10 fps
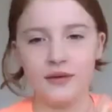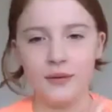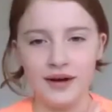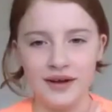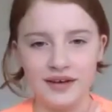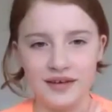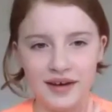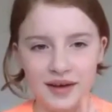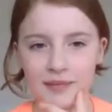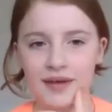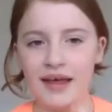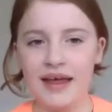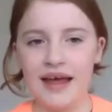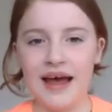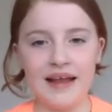quiet time
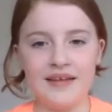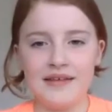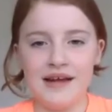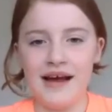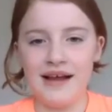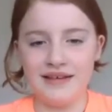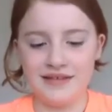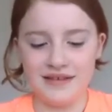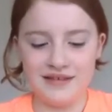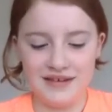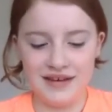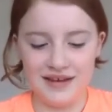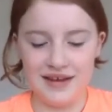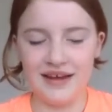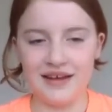and Alexander
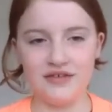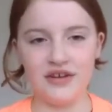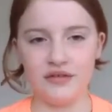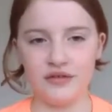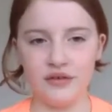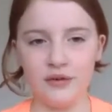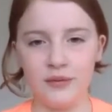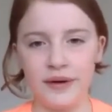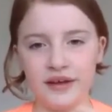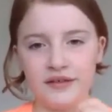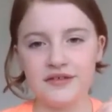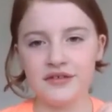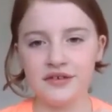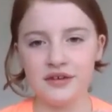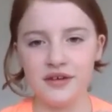technique in general,
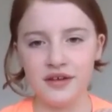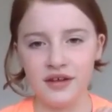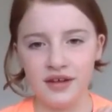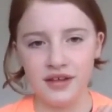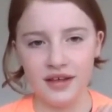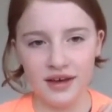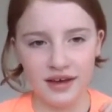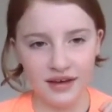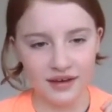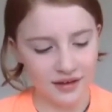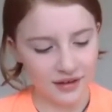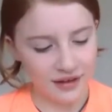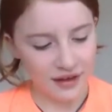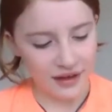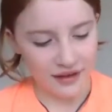which like,
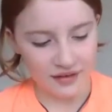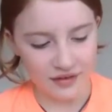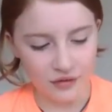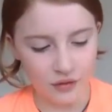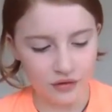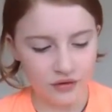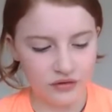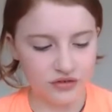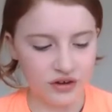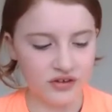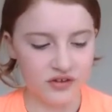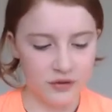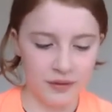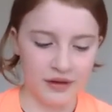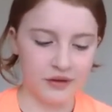it's not just
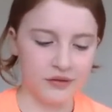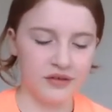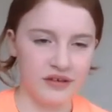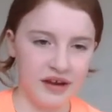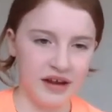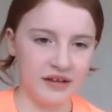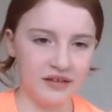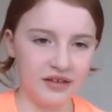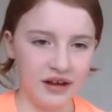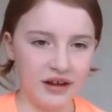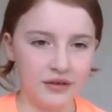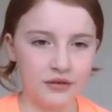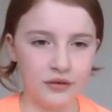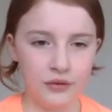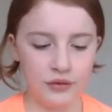to be used inside
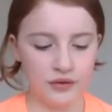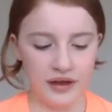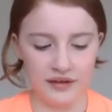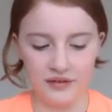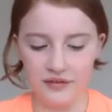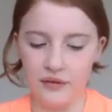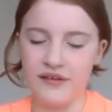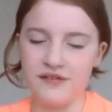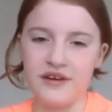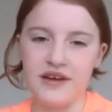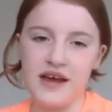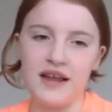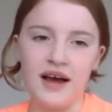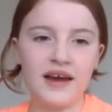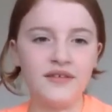school, it's for everyday
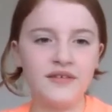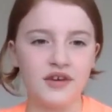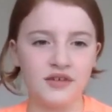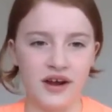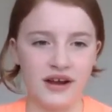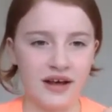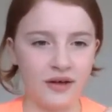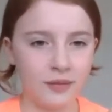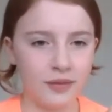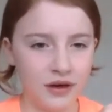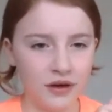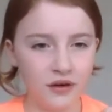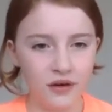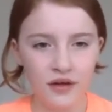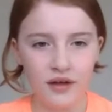life to try and help you.
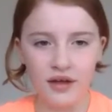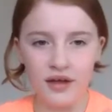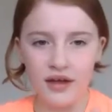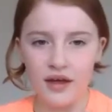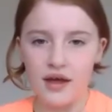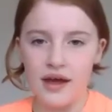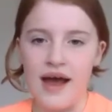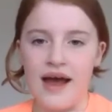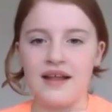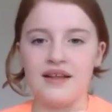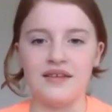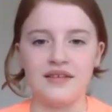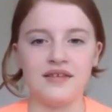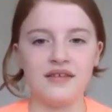And